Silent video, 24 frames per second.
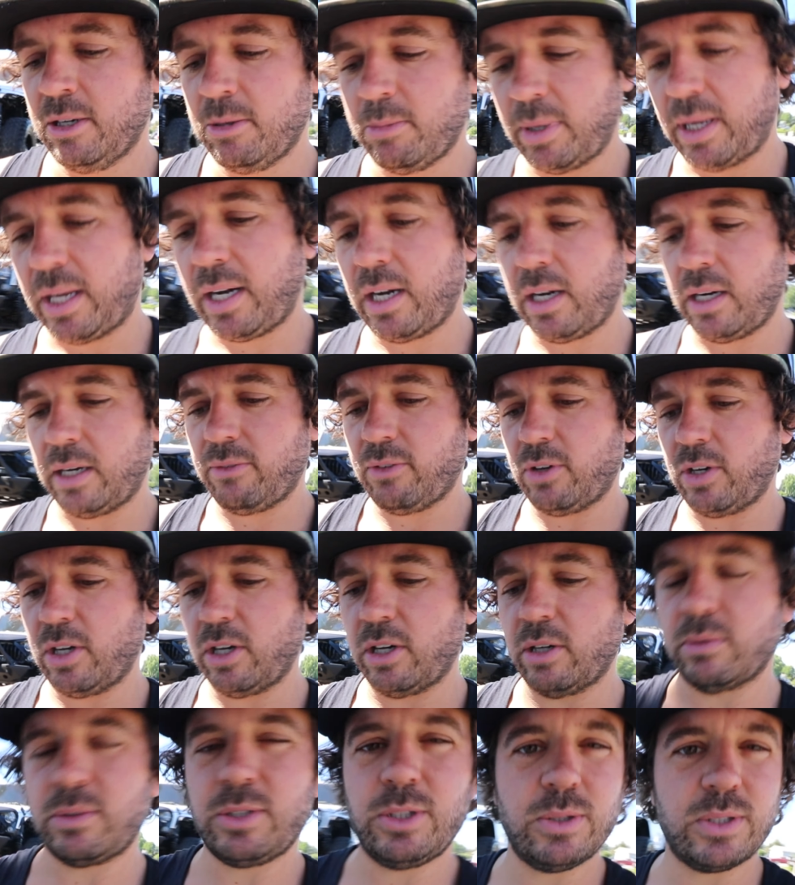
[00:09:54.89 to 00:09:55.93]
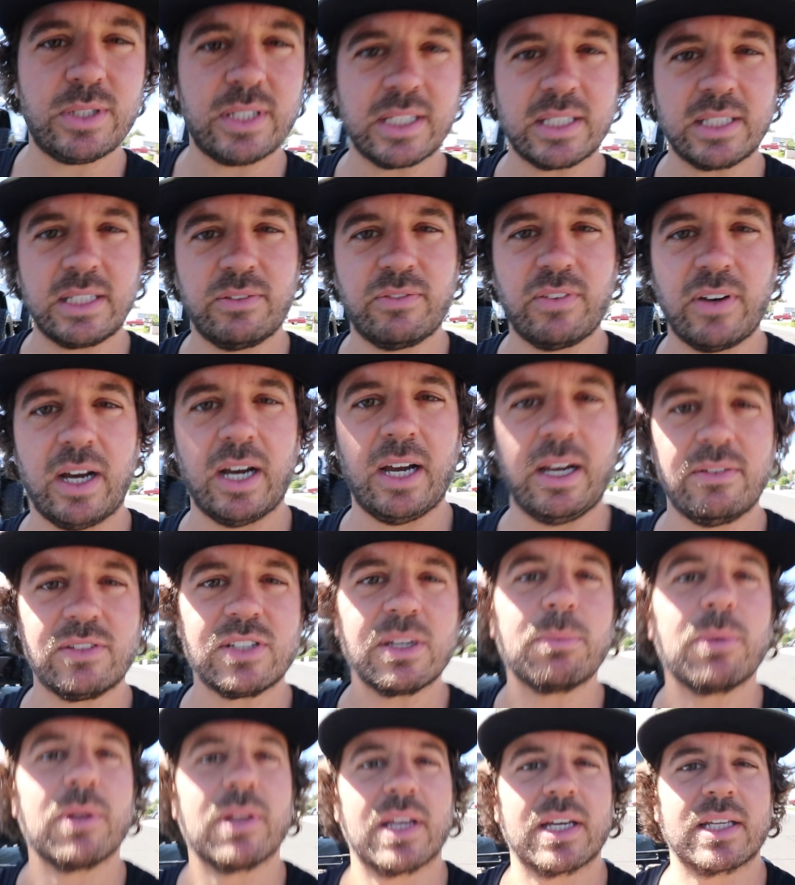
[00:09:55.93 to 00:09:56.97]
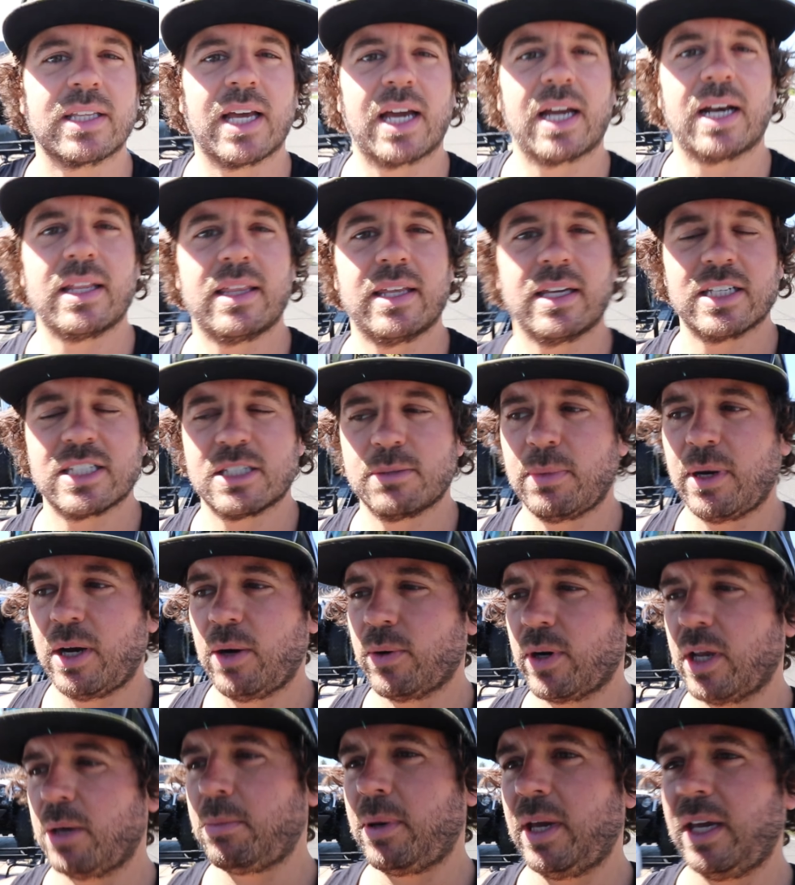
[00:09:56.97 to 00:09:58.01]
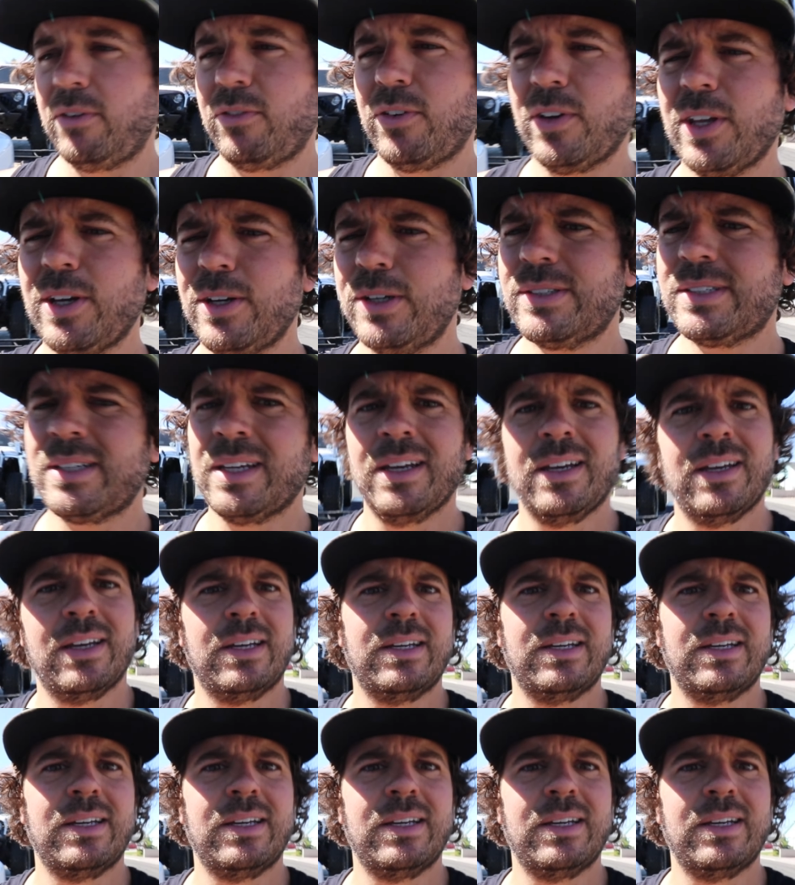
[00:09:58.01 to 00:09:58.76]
man, I don't even know, two sixty-five, something like that, I think is about what I paid for those.